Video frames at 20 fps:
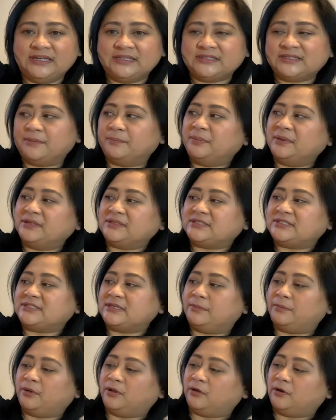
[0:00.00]
It's a bit
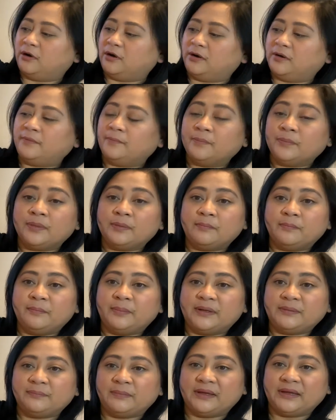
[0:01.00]
similar,
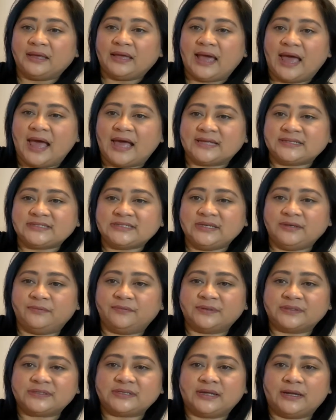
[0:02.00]
but my Cassie
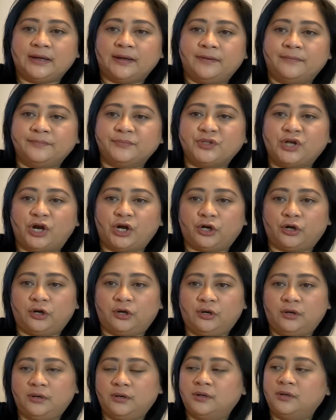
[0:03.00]
was
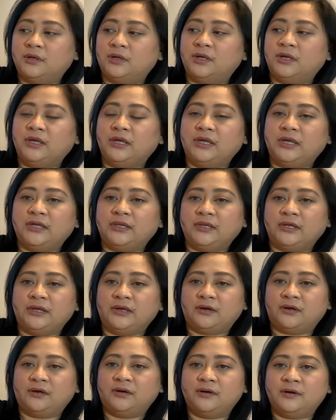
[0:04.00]
darker in
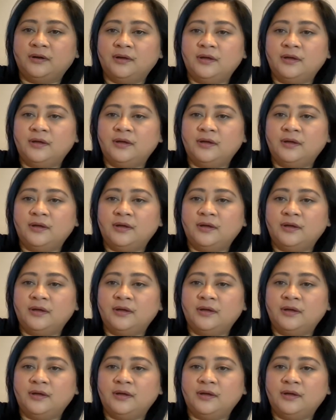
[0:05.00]
here.